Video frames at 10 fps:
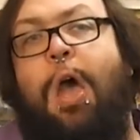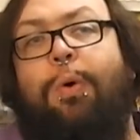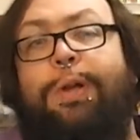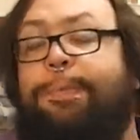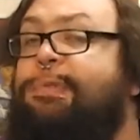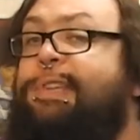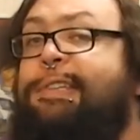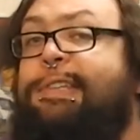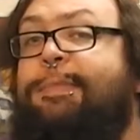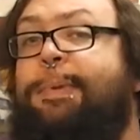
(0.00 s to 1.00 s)
with
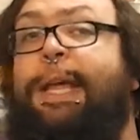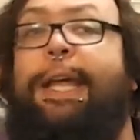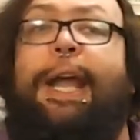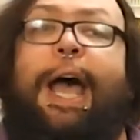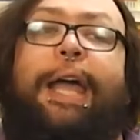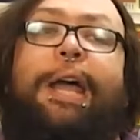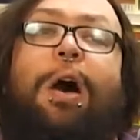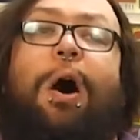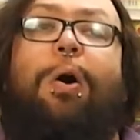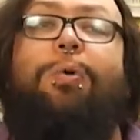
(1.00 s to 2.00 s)
presenters playing a
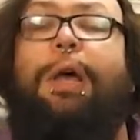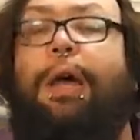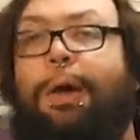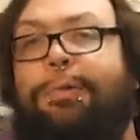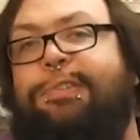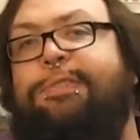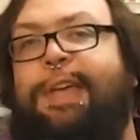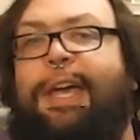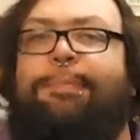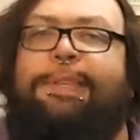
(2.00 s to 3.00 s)
whole host of
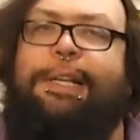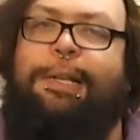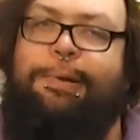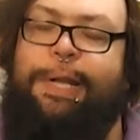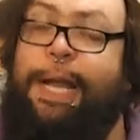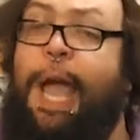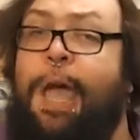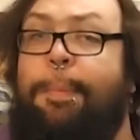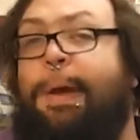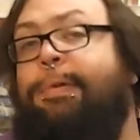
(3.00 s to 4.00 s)
games, including
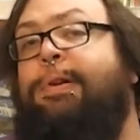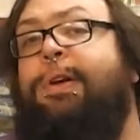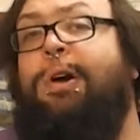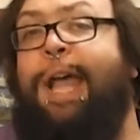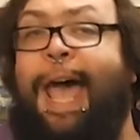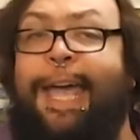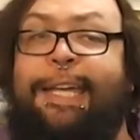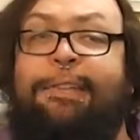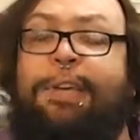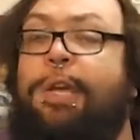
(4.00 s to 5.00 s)
Mario Kart
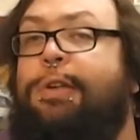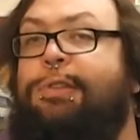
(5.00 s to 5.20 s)
8,